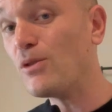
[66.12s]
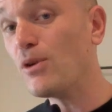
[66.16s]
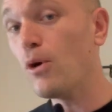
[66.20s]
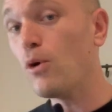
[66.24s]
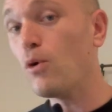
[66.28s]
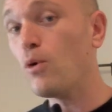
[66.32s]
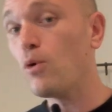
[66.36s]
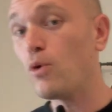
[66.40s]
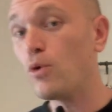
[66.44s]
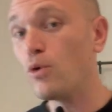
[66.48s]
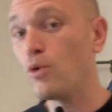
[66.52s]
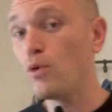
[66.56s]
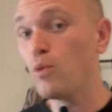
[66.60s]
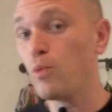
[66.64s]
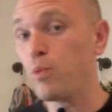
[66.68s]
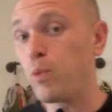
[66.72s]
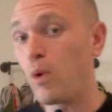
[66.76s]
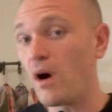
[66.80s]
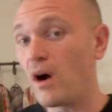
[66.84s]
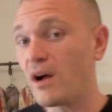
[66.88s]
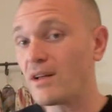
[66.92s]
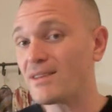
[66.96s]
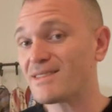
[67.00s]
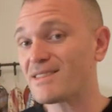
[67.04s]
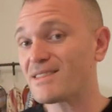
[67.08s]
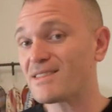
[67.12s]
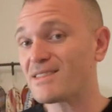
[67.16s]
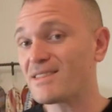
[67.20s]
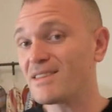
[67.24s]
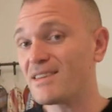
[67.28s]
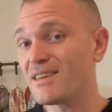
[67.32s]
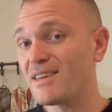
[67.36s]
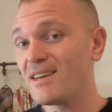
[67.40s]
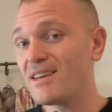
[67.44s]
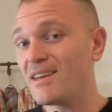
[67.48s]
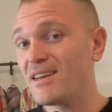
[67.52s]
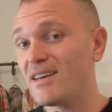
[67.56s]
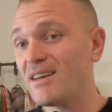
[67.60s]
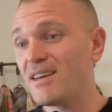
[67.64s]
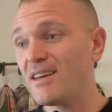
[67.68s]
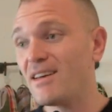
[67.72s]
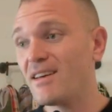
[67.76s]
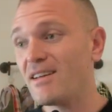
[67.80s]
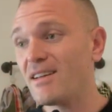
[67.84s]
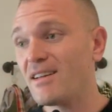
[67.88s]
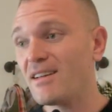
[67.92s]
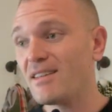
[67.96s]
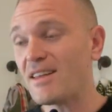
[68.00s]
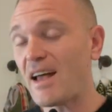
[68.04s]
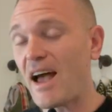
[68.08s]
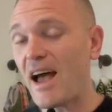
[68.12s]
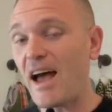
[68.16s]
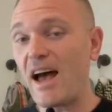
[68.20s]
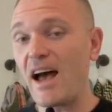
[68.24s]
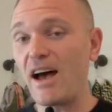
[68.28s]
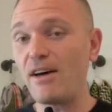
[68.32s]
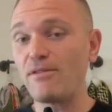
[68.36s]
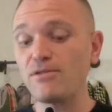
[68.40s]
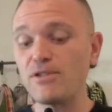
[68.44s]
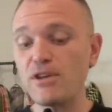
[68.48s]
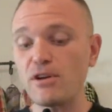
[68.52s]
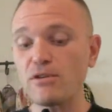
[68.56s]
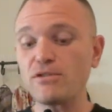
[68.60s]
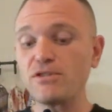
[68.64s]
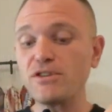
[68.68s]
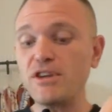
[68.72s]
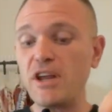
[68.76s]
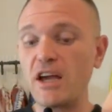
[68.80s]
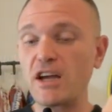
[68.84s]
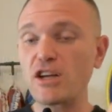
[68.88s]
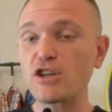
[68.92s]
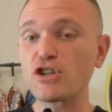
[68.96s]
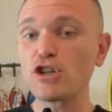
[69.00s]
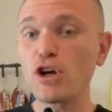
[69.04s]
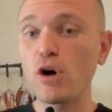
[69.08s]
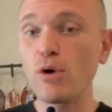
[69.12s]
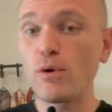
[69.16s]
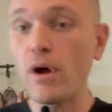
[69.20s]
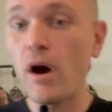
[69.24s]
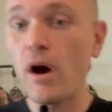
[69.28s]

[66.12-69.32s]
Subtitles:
know who wants to have their dick showed